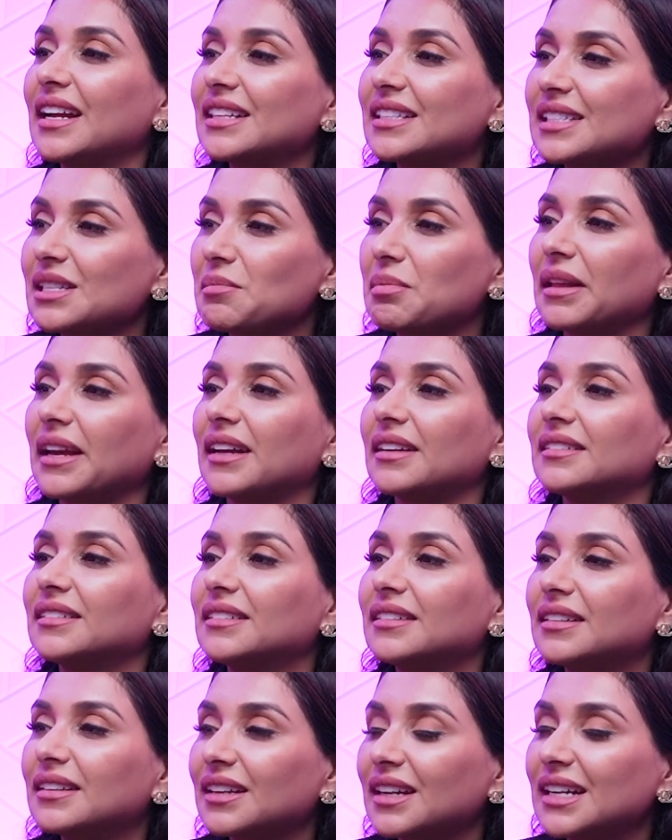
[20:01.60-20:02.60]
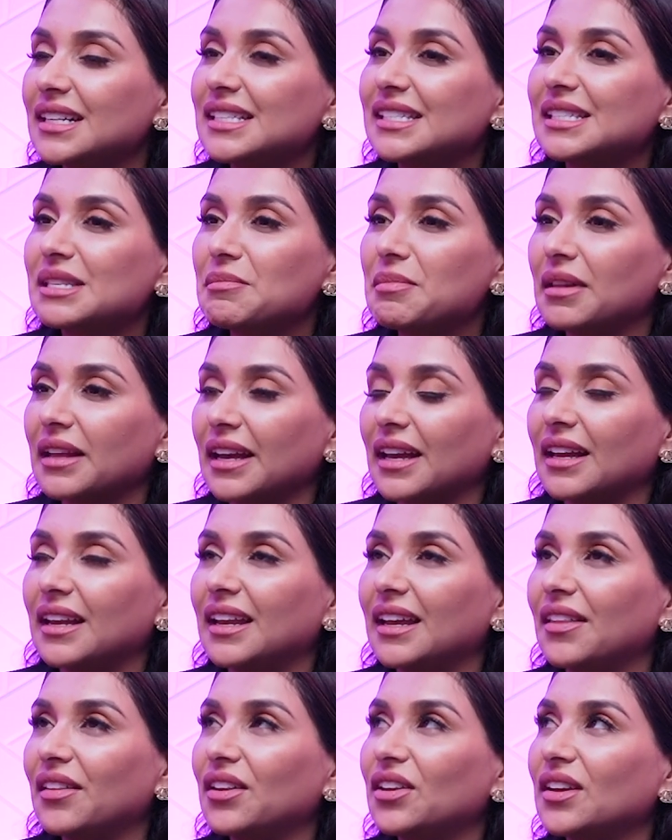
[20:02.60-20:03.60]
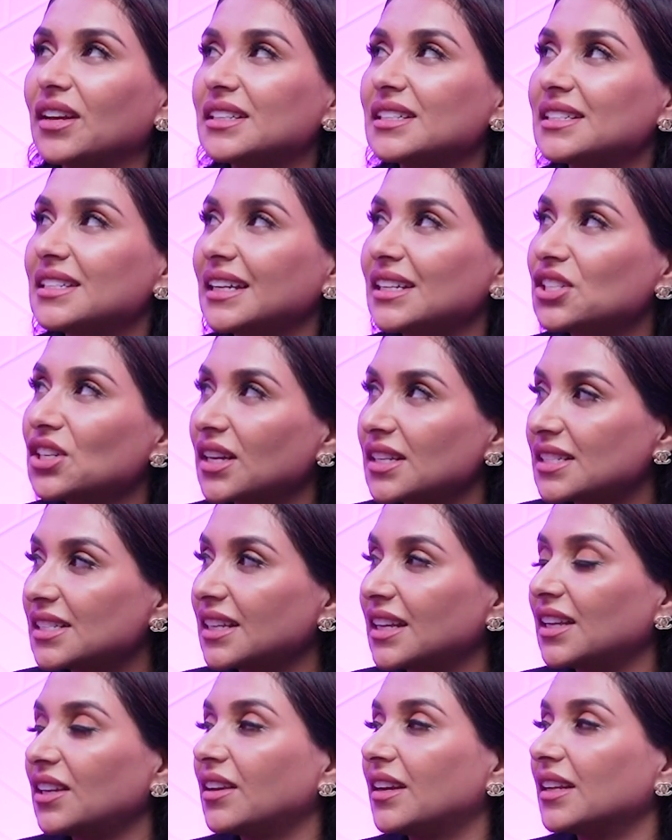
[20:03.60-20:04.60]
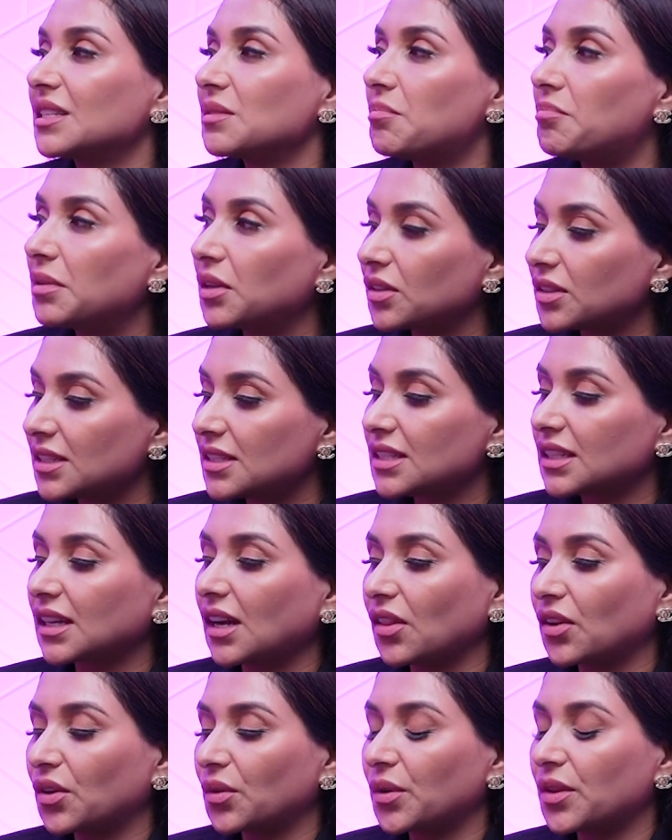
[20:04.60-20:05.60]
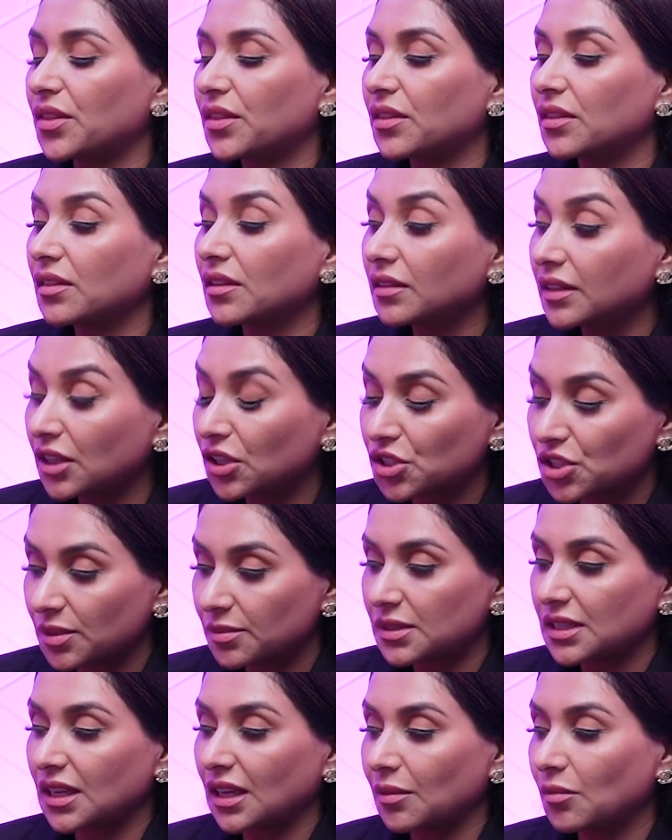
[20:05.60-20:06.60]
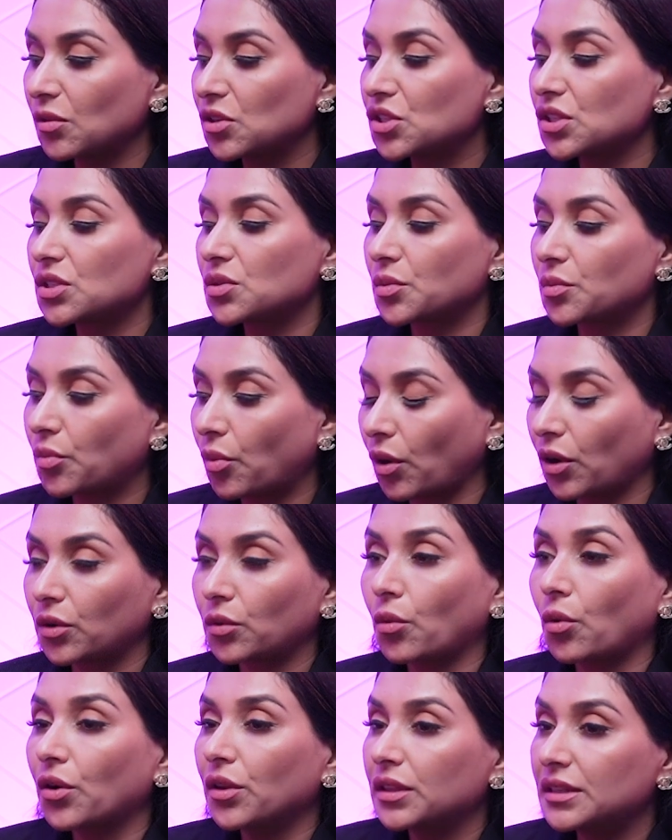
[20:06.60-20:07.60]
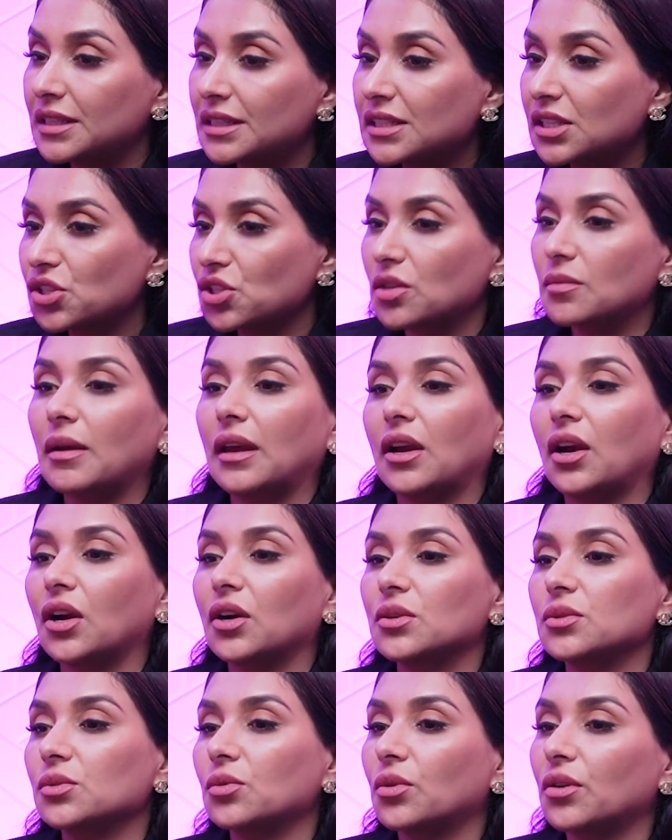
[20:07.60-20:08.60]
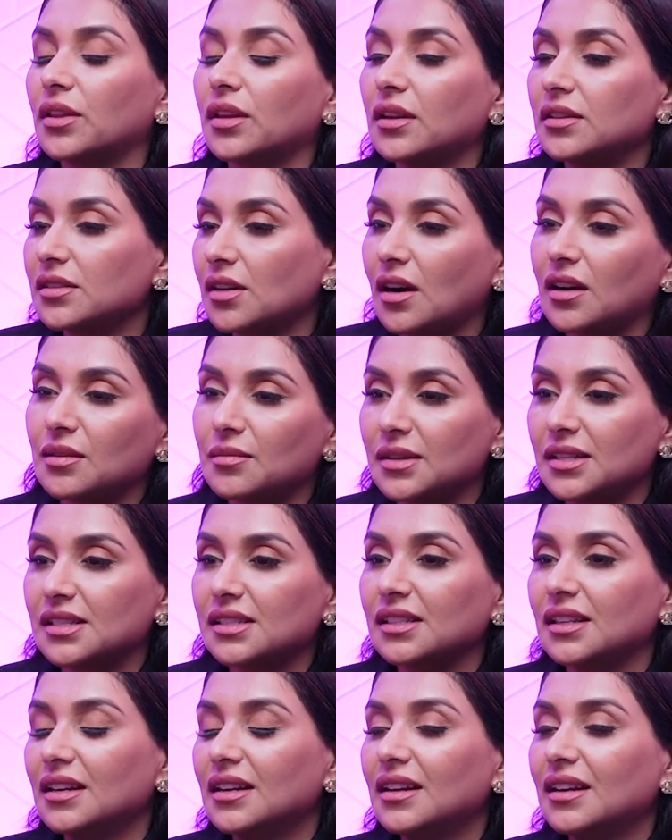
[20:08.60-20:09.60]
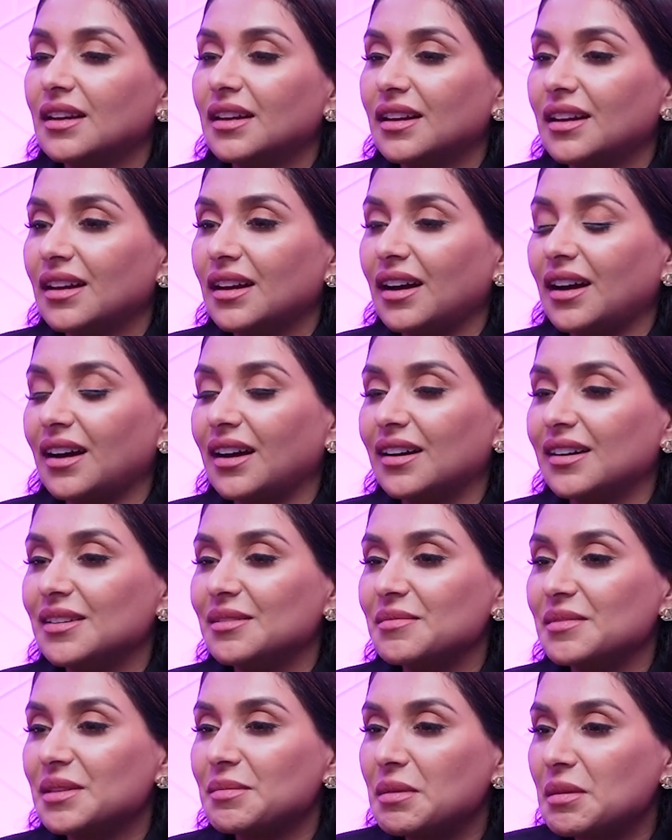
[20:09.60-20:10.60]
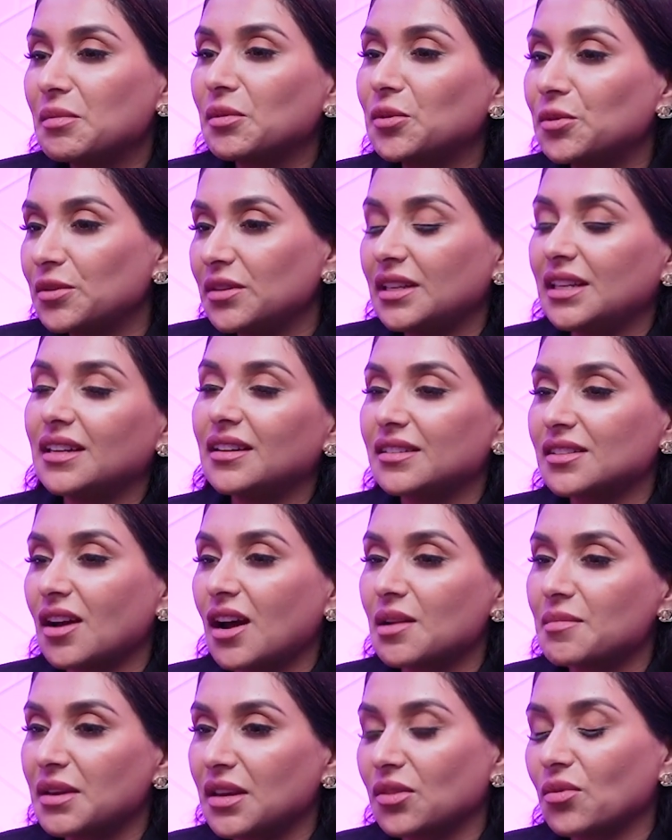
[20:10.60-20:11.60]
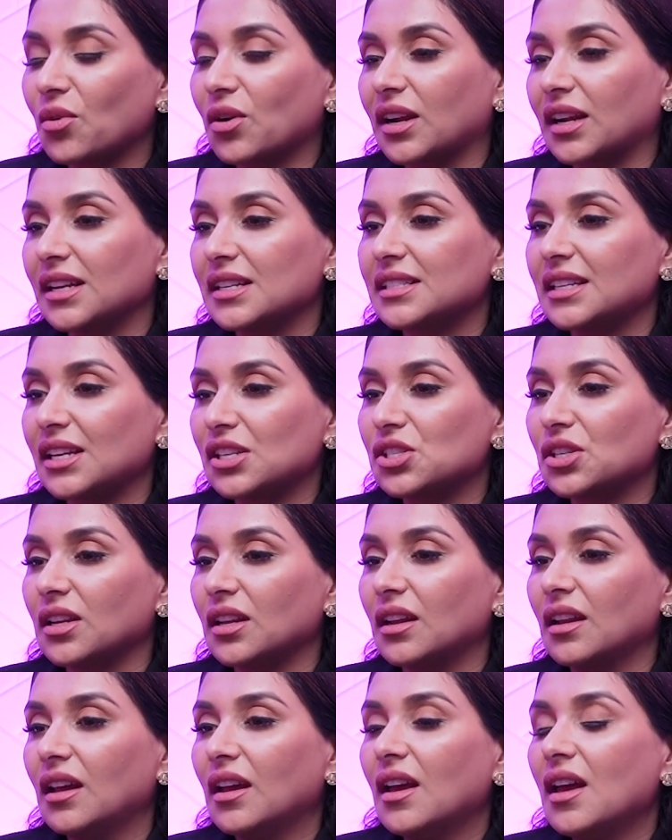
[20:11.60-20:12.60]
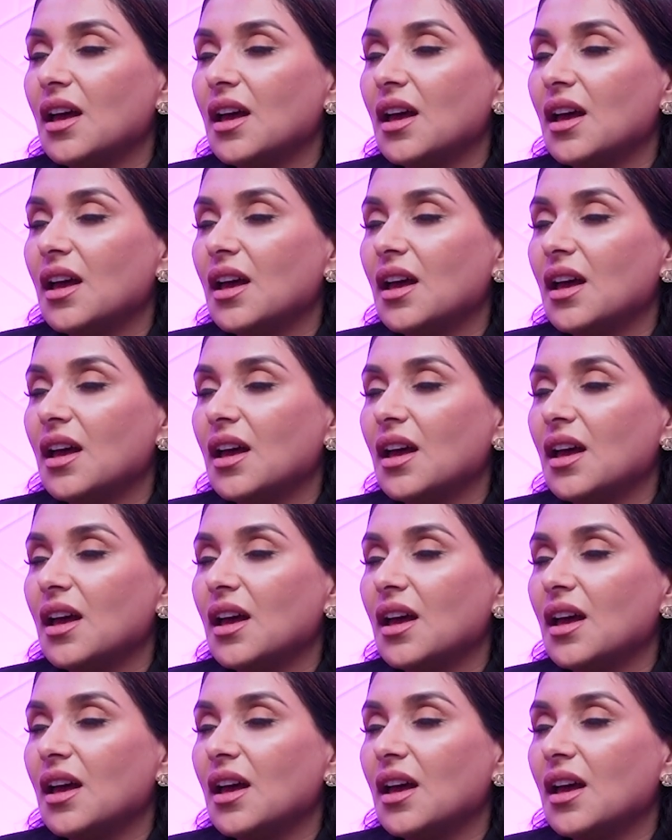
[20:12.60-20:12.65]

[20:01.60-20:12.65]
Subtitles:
It's the plan. It's the plan. And then you get to digest it. You get to build it together with the leadership team, which is important, or the decision makers, or the autonomous, the people who need autonomy in the organization.